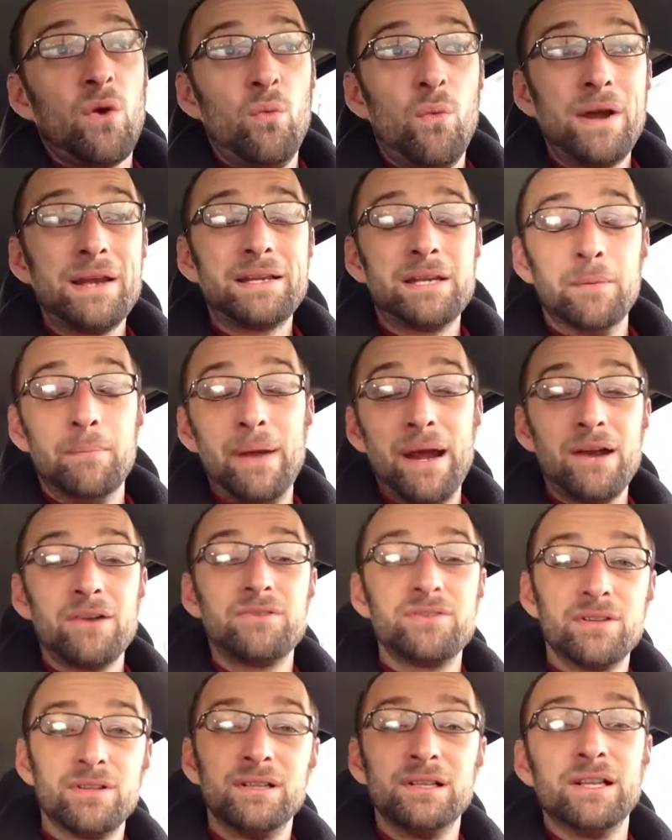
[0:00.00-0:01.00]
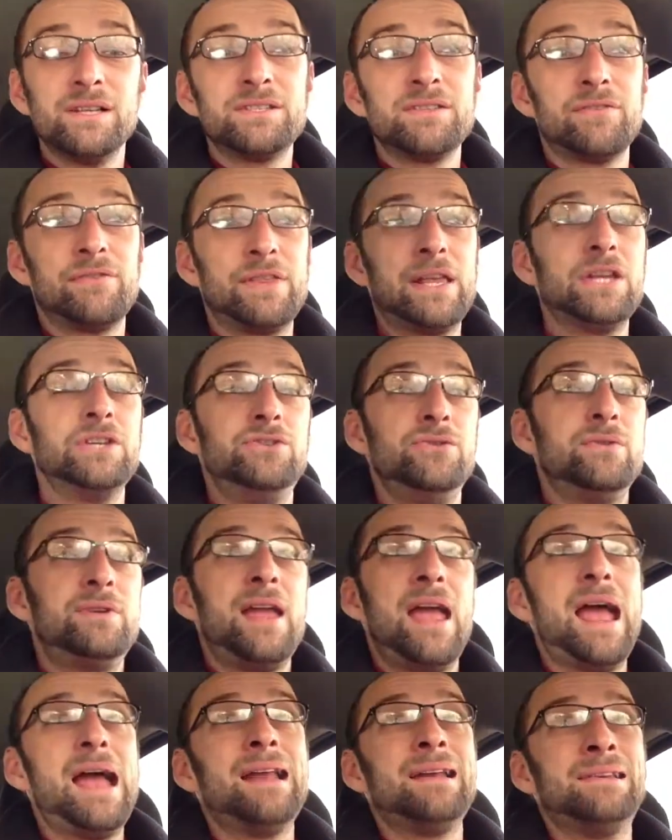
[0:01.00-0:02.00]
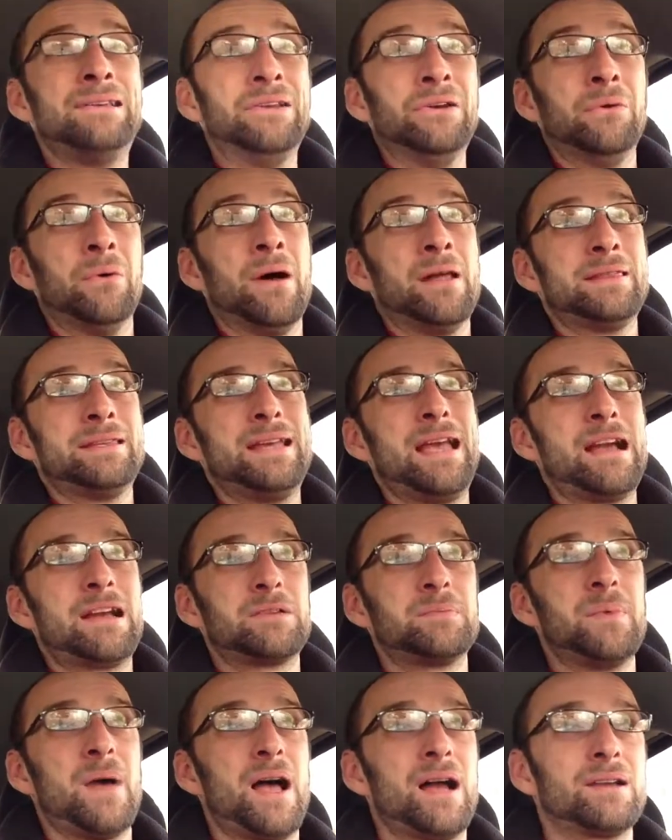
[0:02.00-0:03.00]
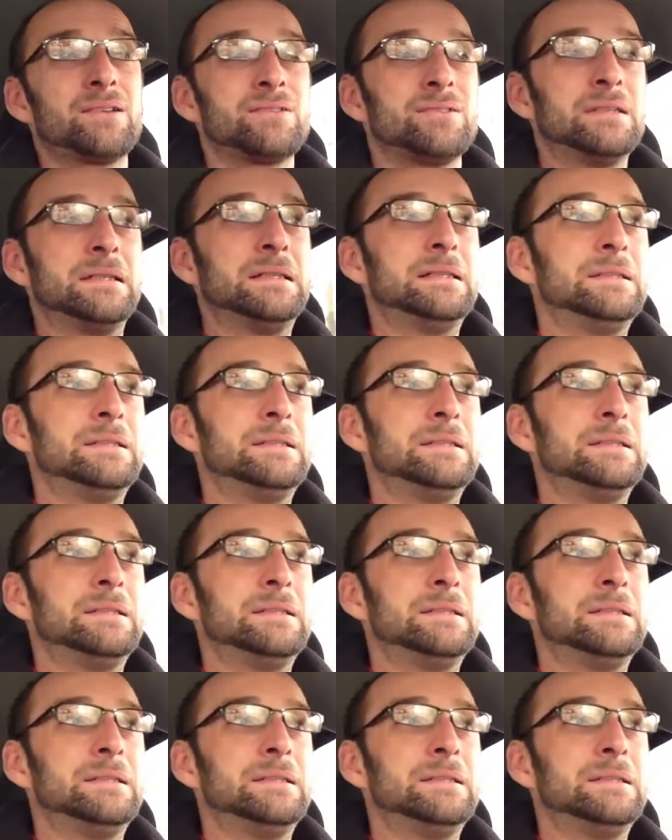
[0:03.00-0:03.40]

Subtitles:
when compared to the list of things you can do on the Xbox.